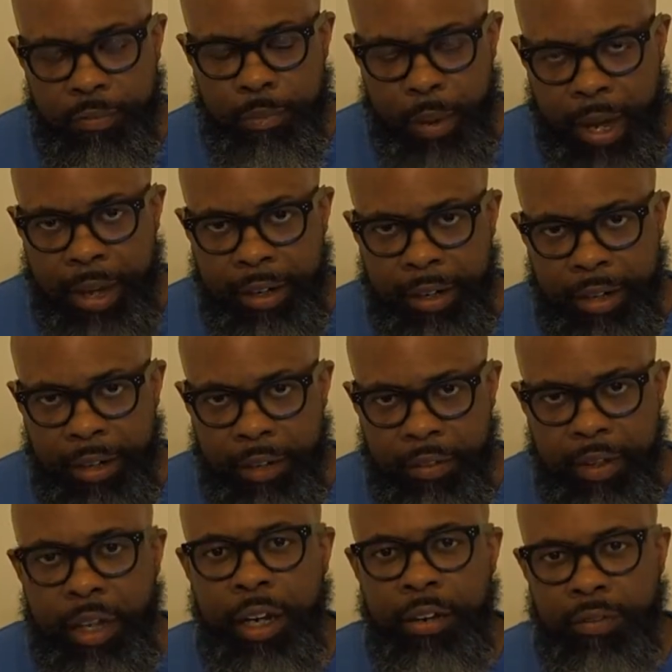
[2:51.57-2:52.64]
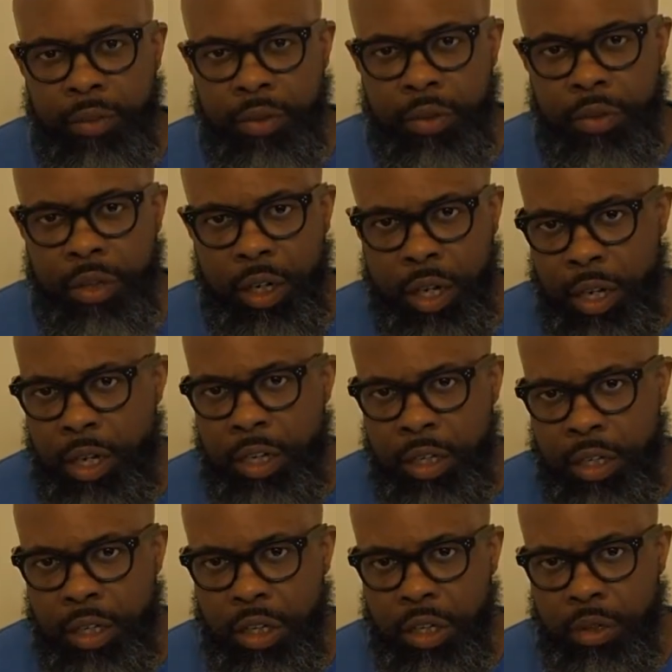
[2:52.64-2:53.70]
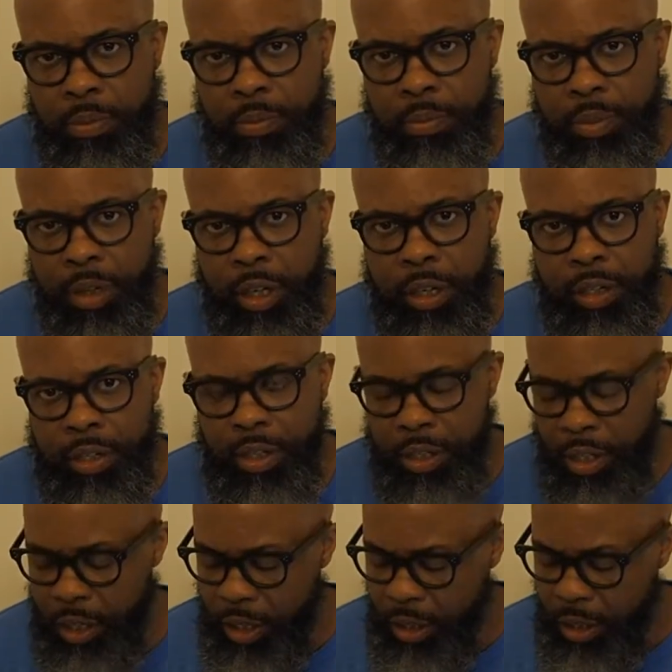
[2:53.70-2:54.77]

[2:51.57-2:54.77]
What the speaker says: back of the iPhone 8 Plus